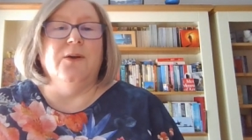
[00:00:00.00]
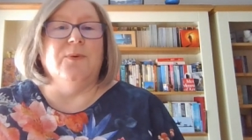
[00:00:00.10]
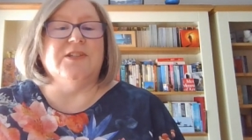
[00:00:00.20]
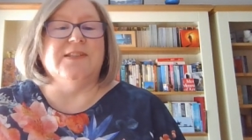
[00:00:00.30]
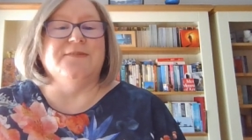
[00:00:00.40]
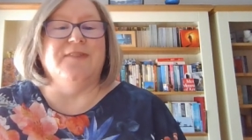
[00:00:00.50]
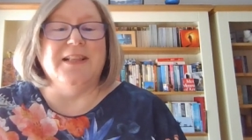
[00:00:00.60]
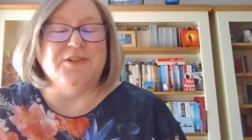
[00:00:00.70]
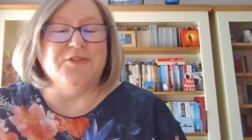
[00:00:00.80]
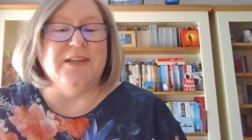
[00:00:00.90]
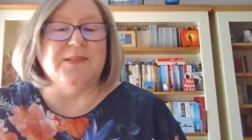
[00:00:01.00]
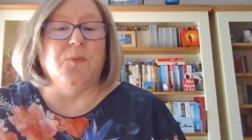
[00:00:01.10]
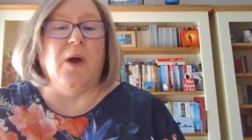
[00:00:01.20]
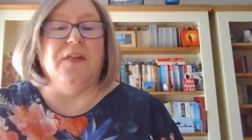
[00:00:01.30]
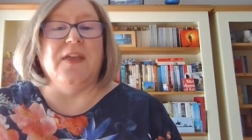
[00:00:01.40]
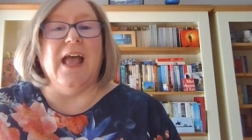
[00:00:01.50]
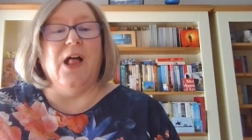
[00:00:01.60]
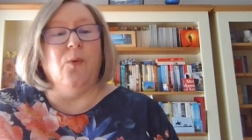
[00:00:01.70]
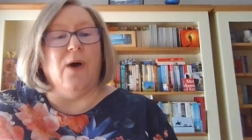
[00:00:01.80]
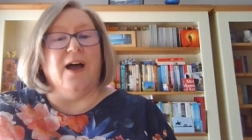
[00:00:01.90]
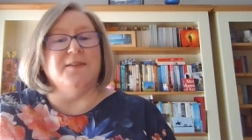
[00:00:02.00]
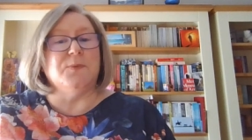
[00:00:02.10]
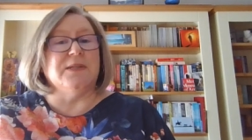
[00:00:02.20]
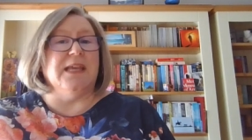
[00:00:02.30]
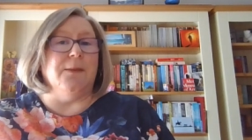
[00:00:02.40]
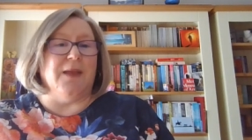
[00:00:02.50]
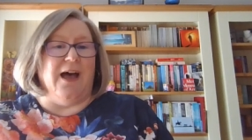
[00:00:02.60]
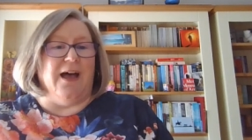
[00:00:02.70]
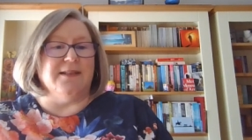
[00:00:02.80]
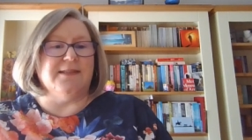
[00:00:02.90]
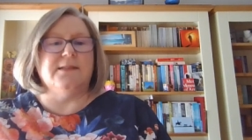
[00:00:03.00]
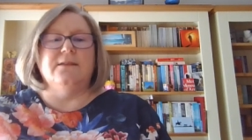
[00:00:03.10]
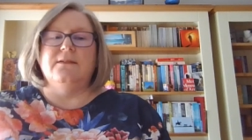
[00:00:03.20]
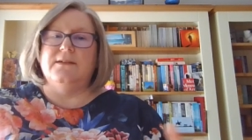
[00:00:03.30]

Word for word: which is a valid reason why the alewives would keep cats